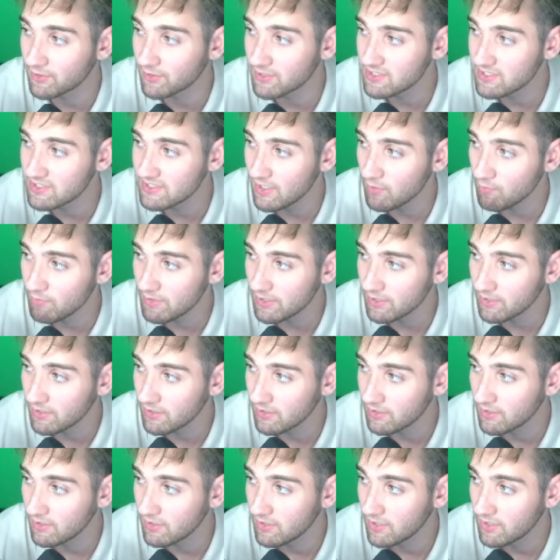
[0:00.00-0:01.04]
You see that wick?
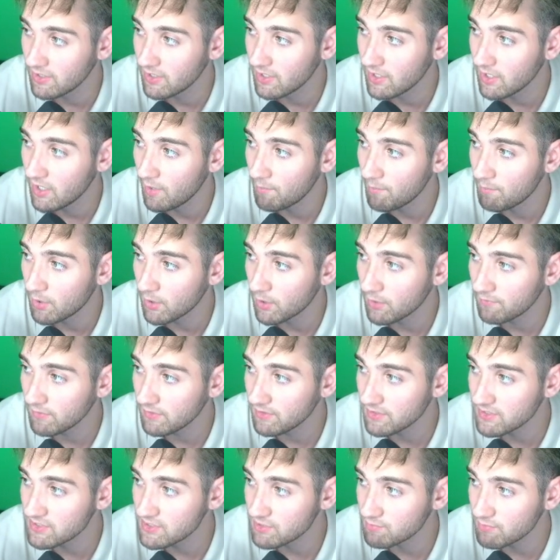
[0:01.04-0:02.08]

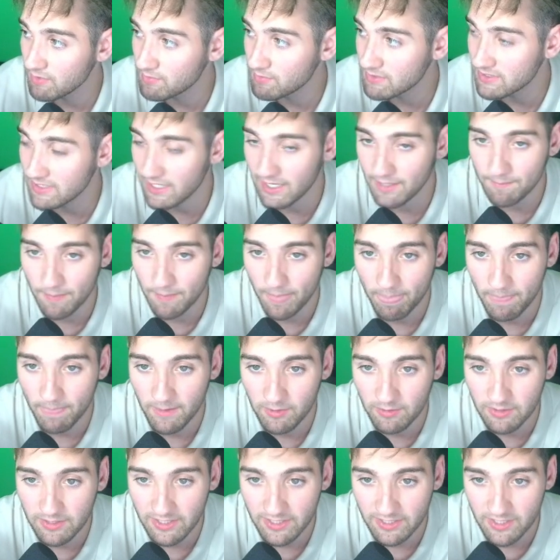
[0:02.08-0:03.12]
Perfectly sweeps that.
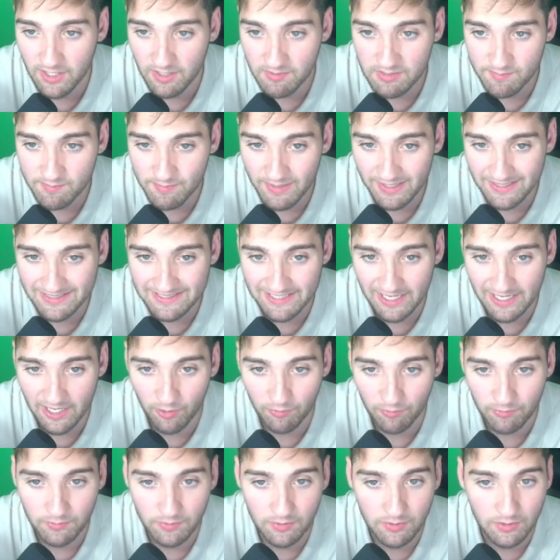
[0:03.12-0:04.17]
Okay, comes back
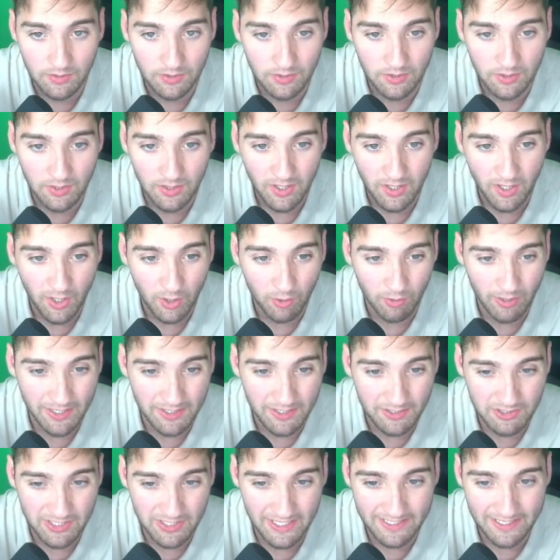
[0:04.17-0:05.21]
down, right,
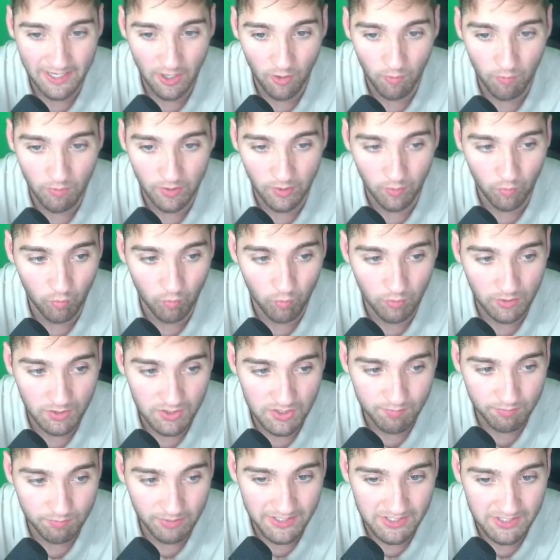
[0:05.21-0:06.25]
to take out what? Where
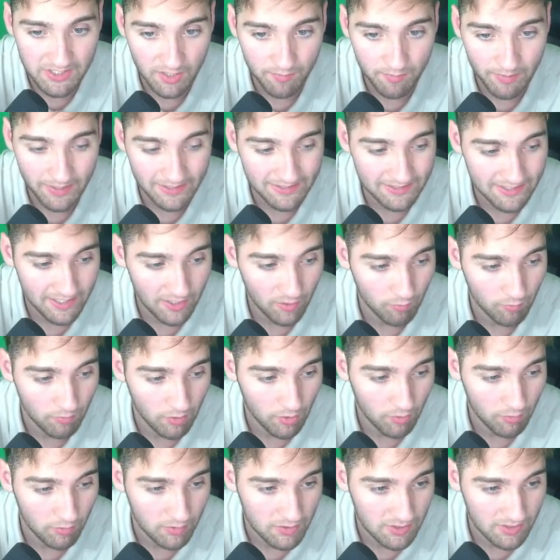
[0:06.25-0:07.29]
does price come back down?
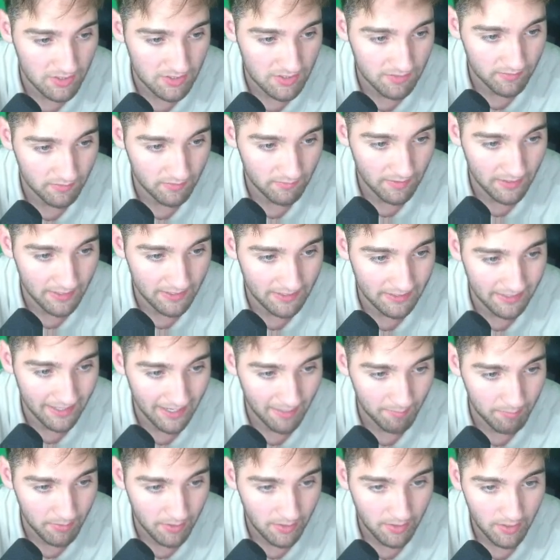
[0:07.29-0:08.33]
Well, it's in this fair value
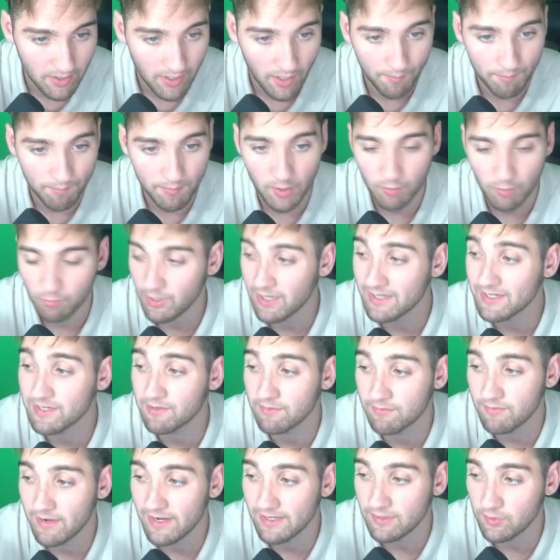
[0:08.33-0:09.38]
gap, but we're
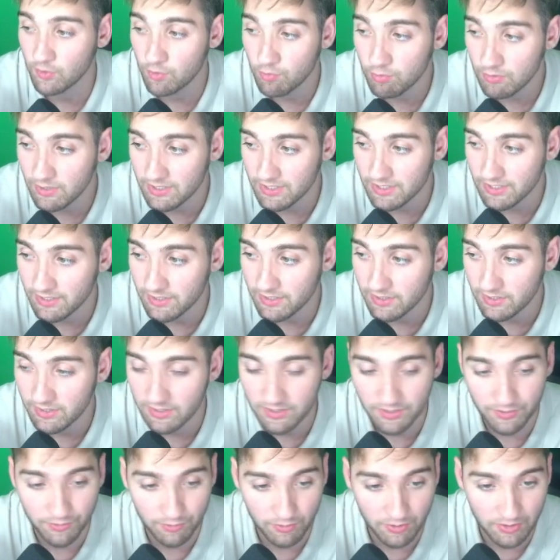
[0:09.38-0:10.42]
identifying liquidity
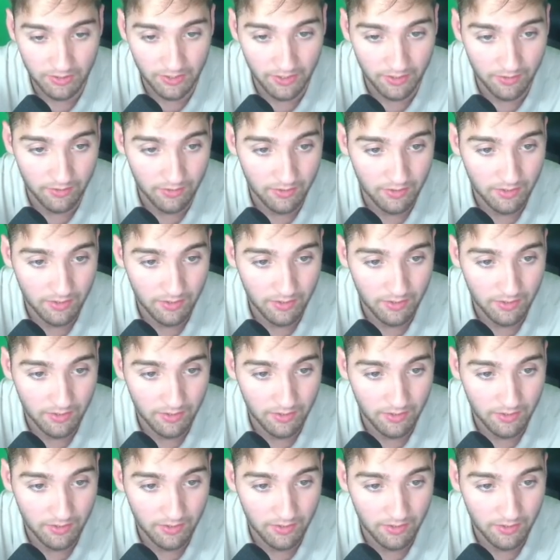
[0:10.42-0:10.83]
here today.